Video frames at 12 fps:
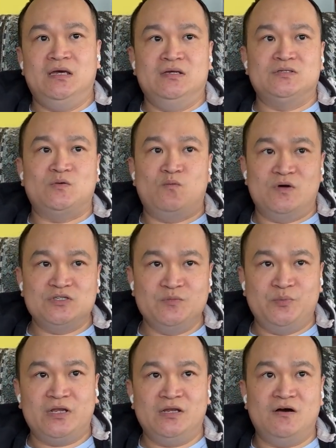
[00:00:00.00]
So once you
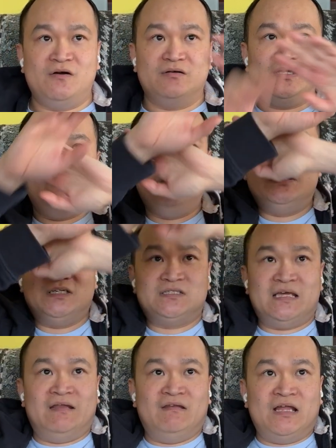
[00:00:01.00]
put it on, it will
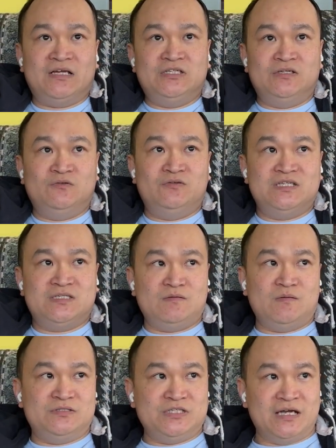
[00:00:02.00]
just enlarge it to this
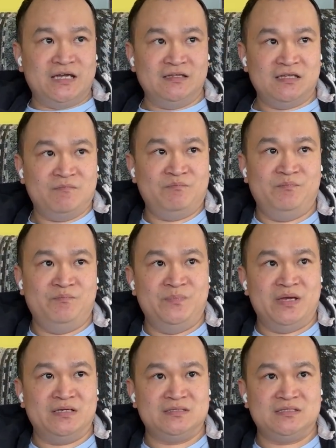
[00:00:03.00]
gigantic
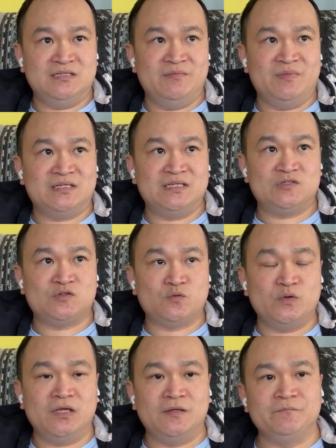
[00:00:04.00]
big cinematic
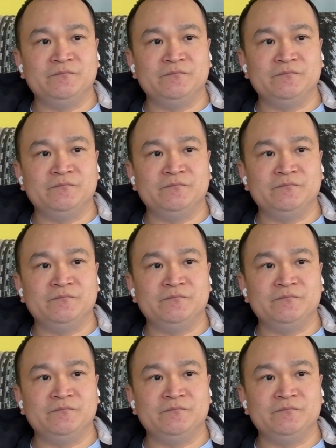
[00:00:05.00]
screen